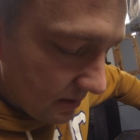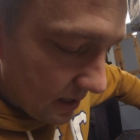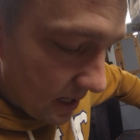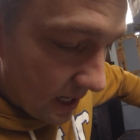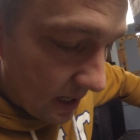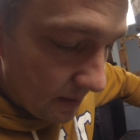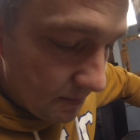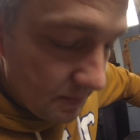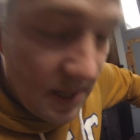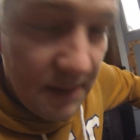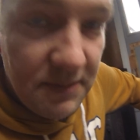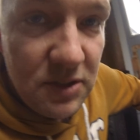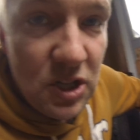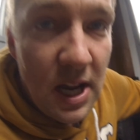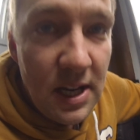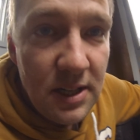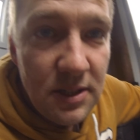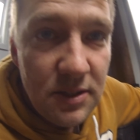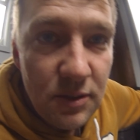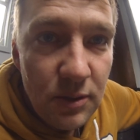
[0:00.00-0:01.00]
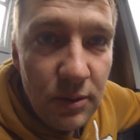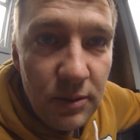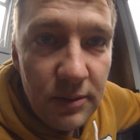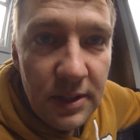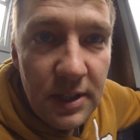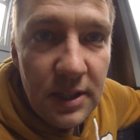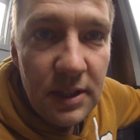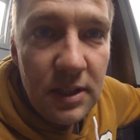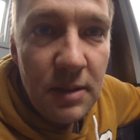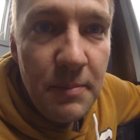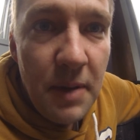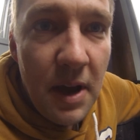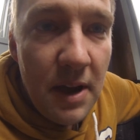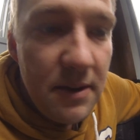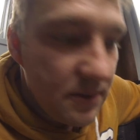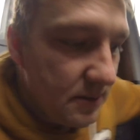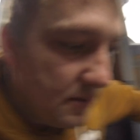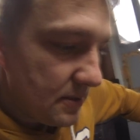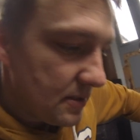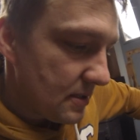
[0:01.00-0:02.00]
um, they've changed all the
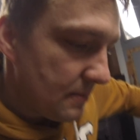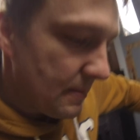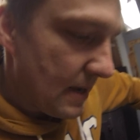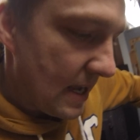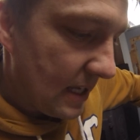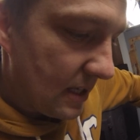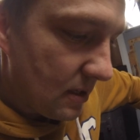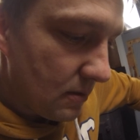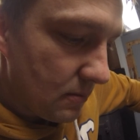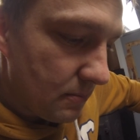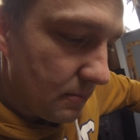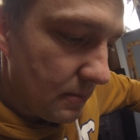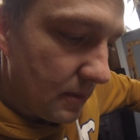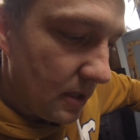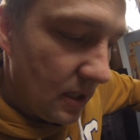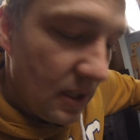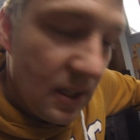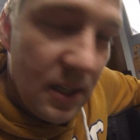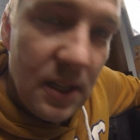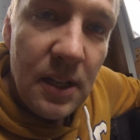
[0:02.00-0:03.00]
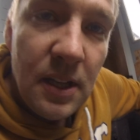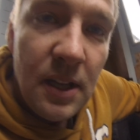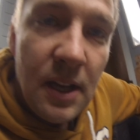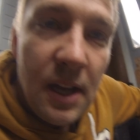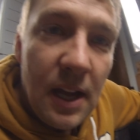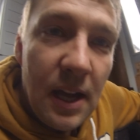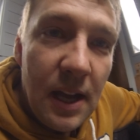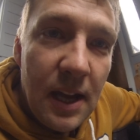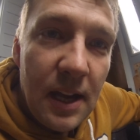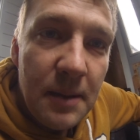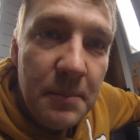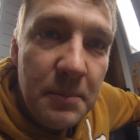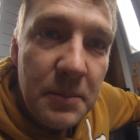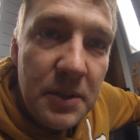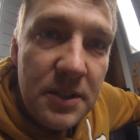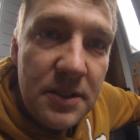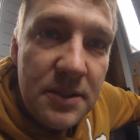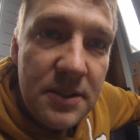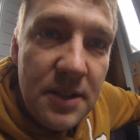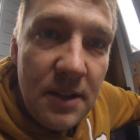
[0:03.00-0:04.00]
components to make them um,
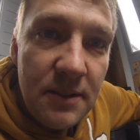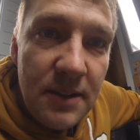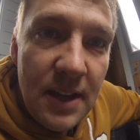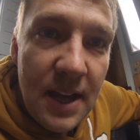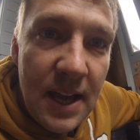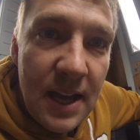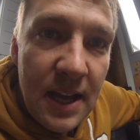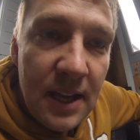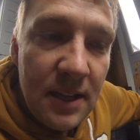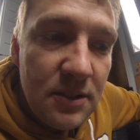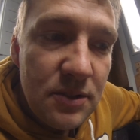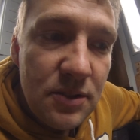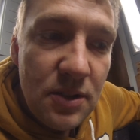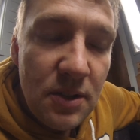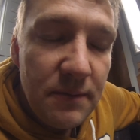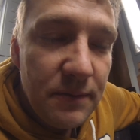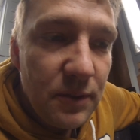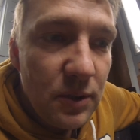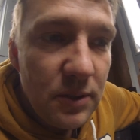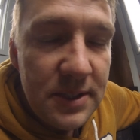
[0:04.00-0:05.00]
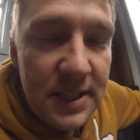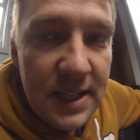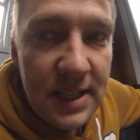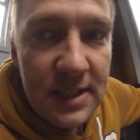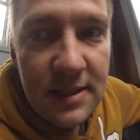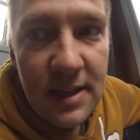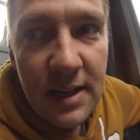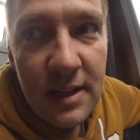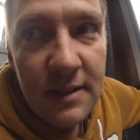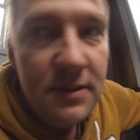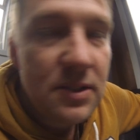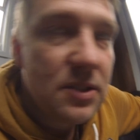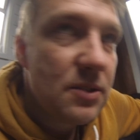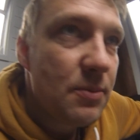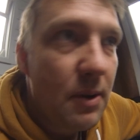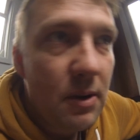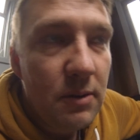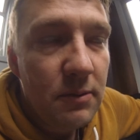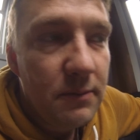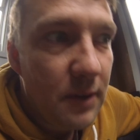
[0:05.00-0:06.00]
so they're 240 instead of
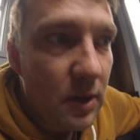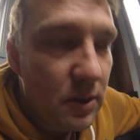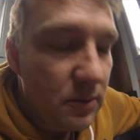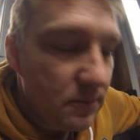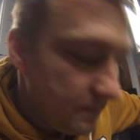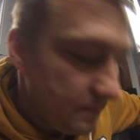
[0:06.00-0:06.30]
12 volt.